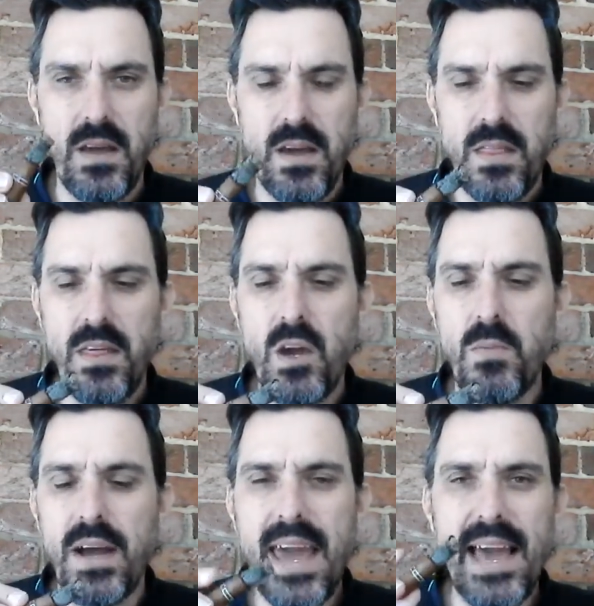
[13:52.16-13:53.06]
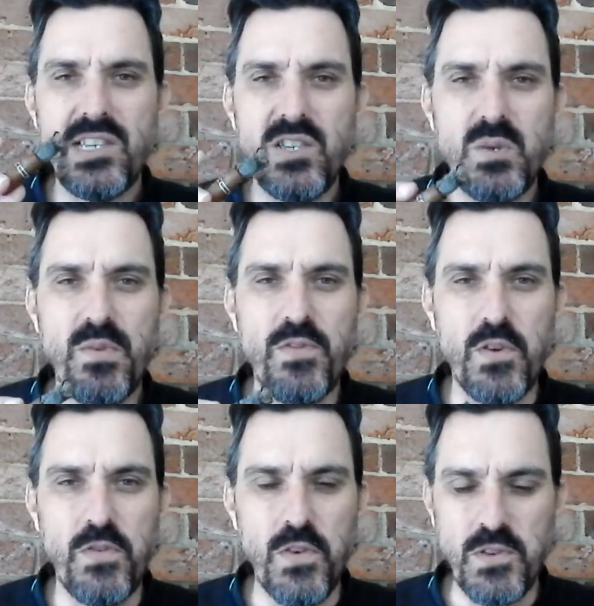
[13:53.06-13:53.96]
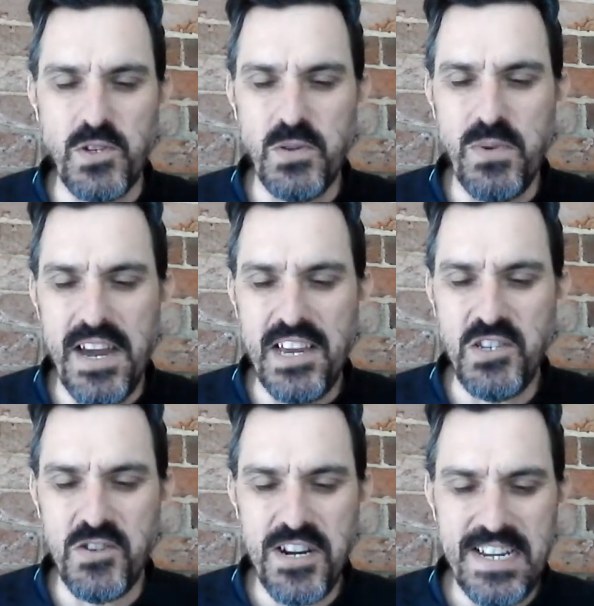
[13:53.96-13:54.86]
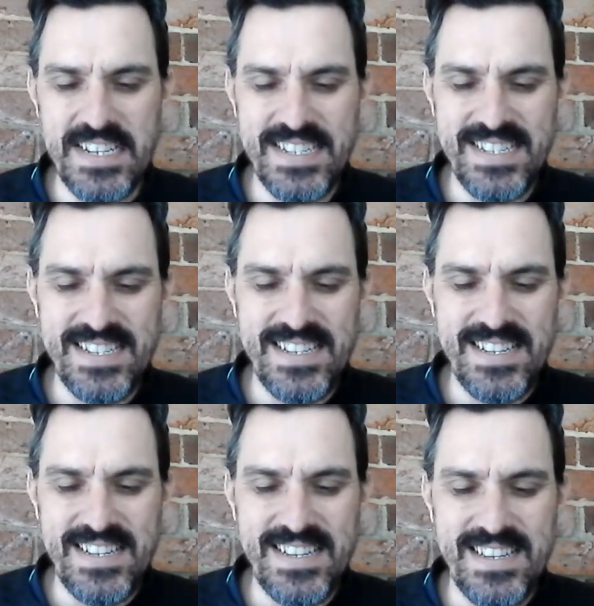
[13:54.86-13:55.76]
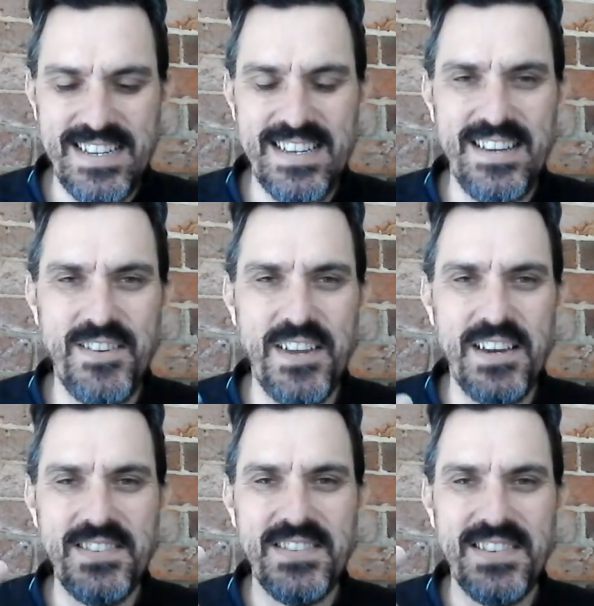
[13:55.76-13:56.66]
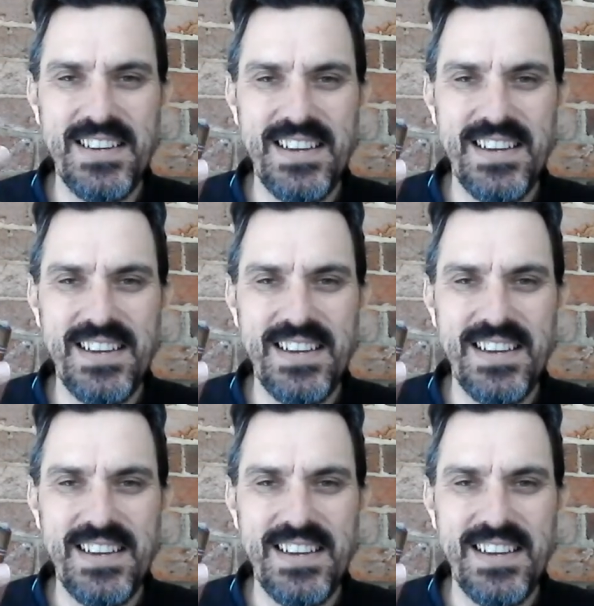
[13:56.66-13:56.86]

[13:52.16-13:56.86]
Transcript: I think I might ash this before it falls into my ashtray. There it goes.